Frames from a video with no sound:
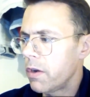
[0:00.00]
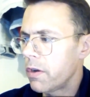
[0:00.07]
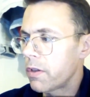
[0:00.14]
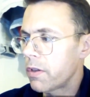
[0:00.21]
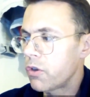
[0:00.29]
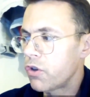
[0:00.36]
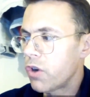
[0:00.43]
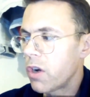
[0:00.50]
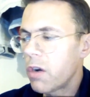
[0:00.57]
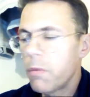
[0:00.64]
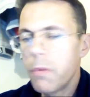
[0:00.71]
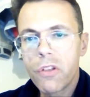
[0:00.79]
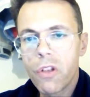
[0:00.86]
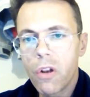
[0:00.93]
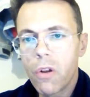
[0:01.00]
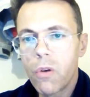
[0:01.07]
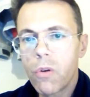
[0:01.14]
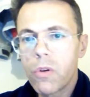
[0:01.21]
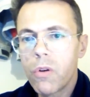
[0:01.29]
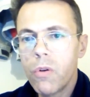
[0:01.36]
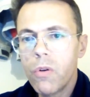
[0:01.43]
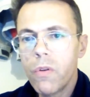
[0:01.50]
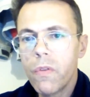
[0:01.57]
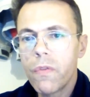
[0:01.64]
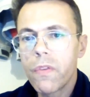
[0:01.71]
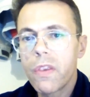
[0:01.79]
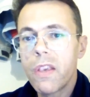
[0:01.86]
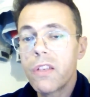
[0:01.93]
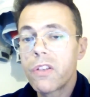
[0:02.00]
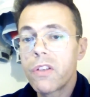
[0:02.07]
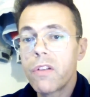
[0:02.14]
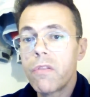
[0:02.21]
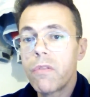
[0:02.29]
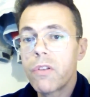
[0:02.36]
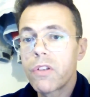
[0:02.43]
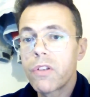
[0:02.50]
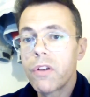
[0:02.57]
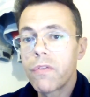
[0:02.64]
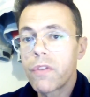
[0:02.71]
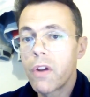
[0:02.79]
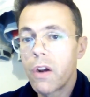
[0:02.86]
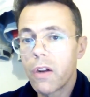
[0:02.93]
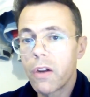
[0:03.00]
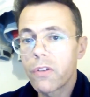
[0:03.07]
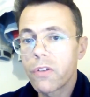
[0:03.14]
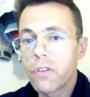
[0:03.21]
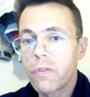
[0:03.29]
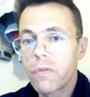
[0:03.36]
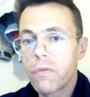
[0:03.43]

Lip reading: The gentleman is a local. He is in reserve guards.